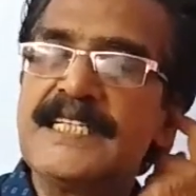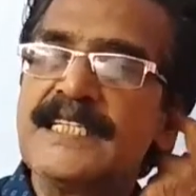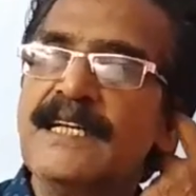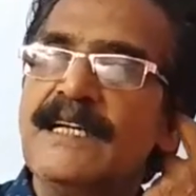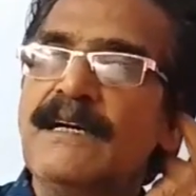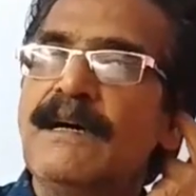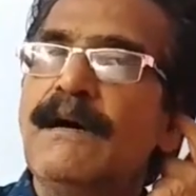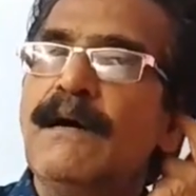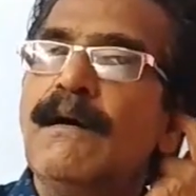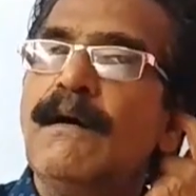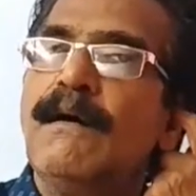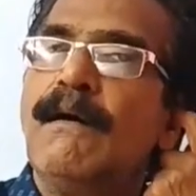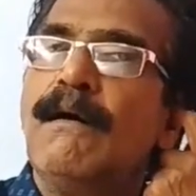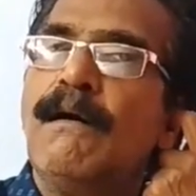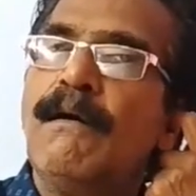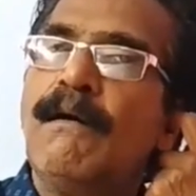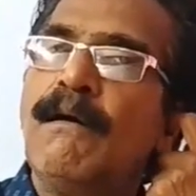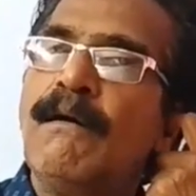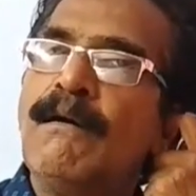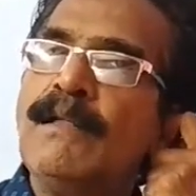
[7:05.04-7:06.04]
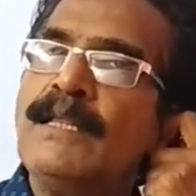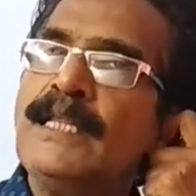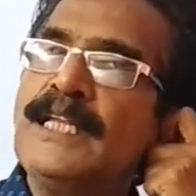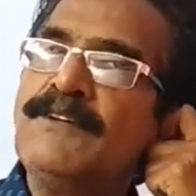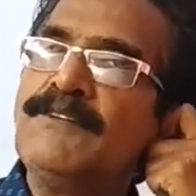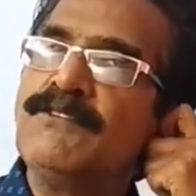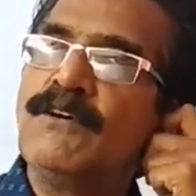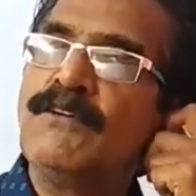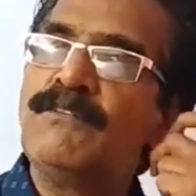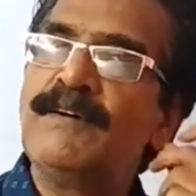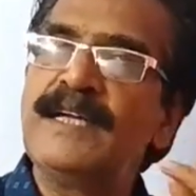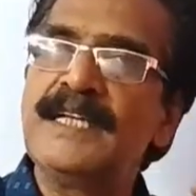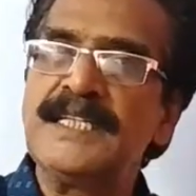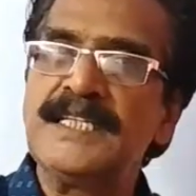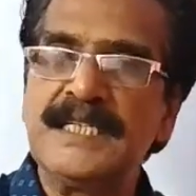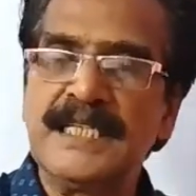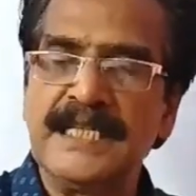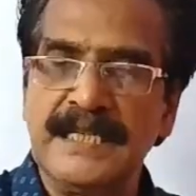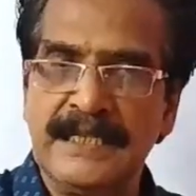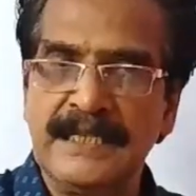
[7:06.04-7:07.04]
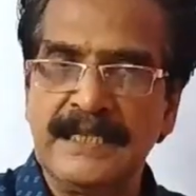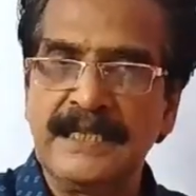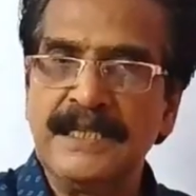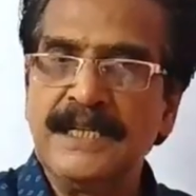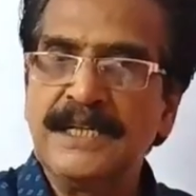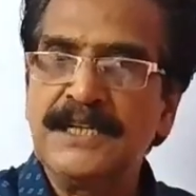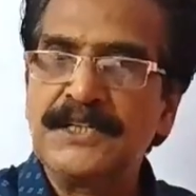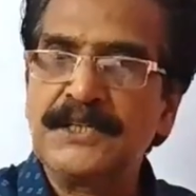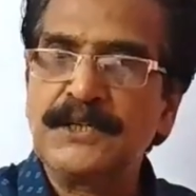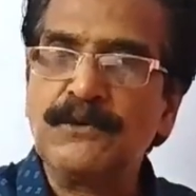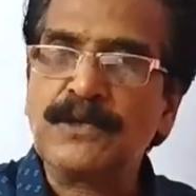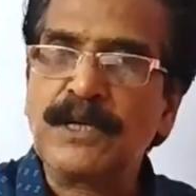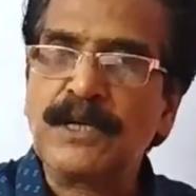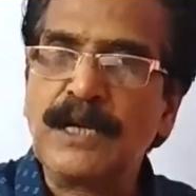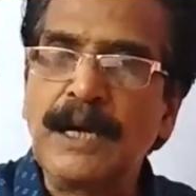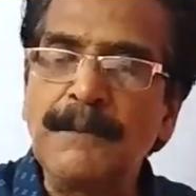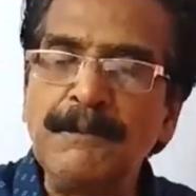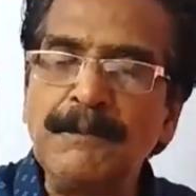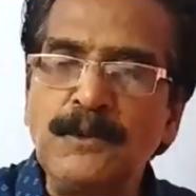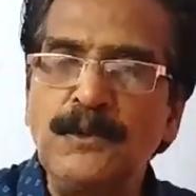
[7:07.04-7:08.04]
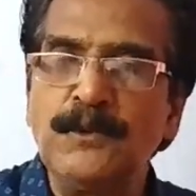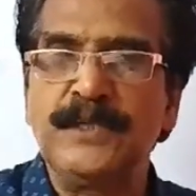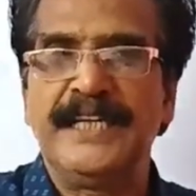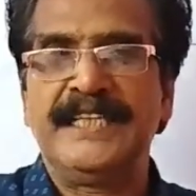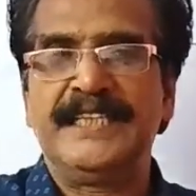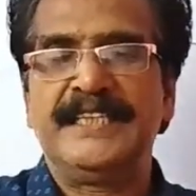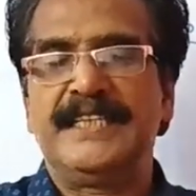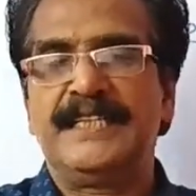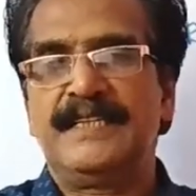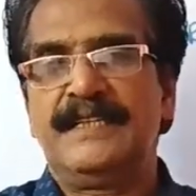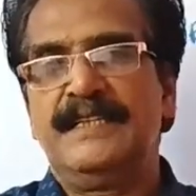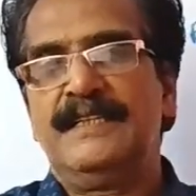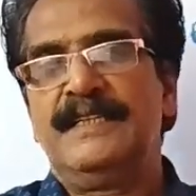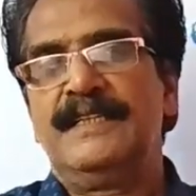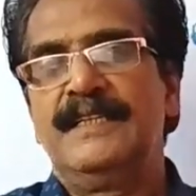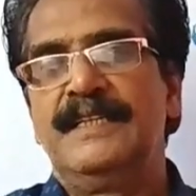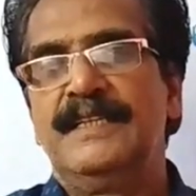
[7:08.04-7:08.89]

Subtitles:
is, all the vowels should come together.